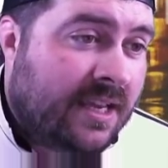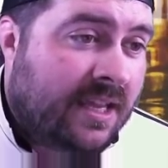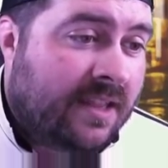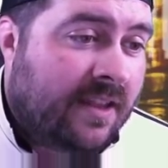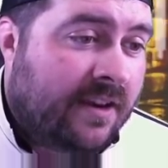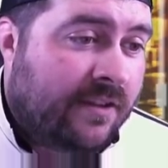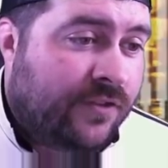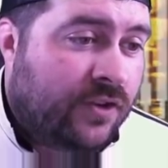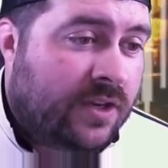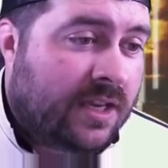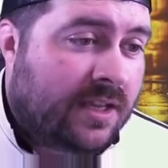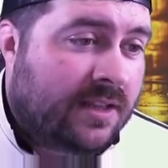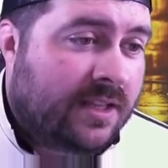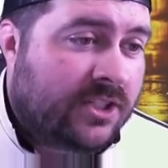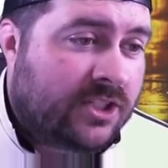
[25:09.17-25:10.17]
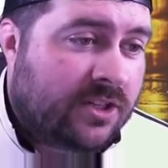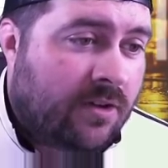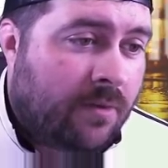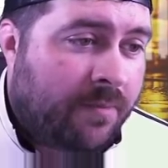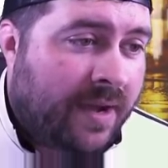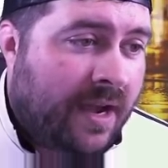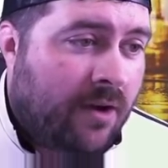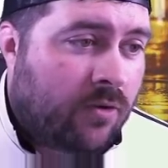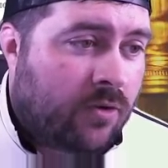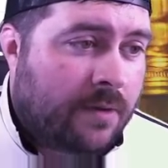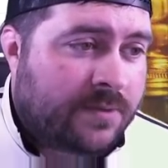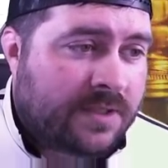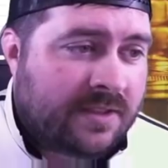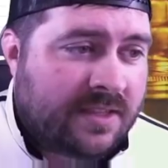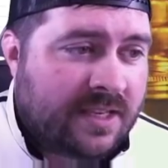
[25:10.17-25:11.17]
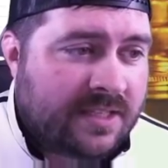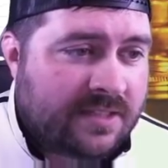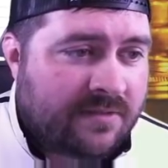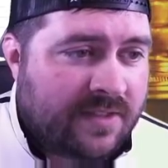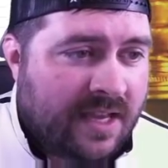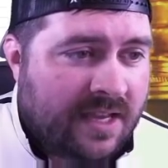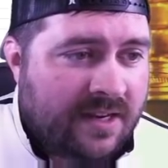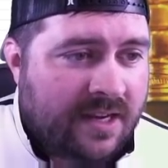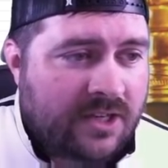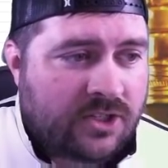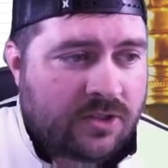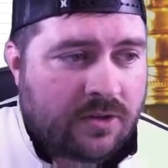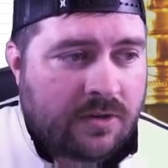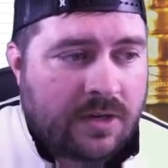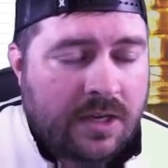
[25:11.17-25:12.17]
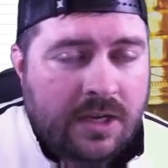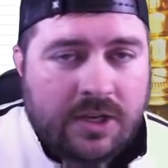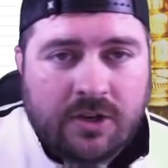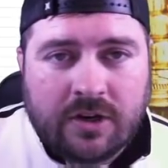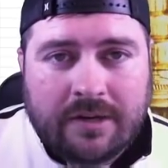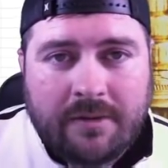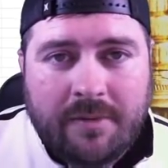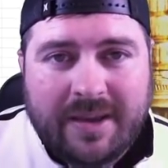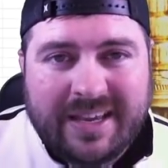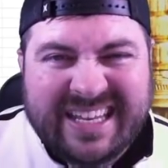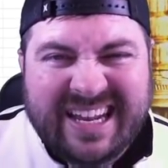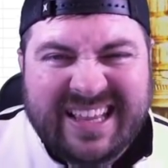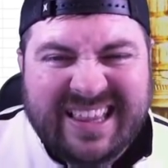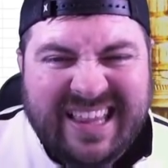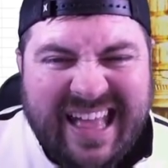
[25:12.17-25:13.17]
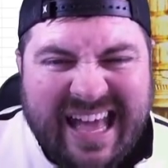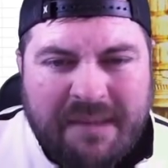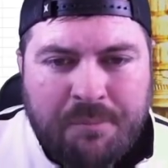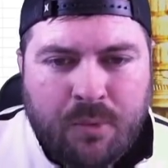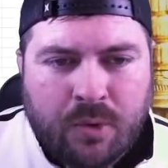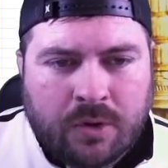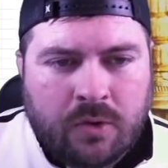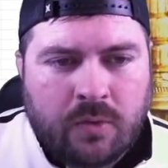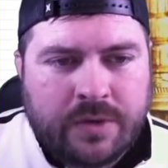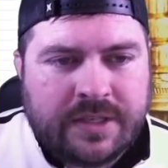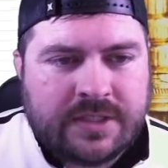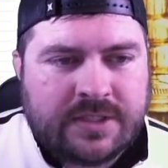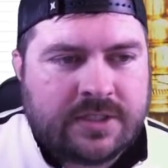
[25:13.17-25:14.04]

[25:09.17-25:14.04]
And then if you get glitchy on power-ups and things of that nature, you're gonna be making a lot more coins.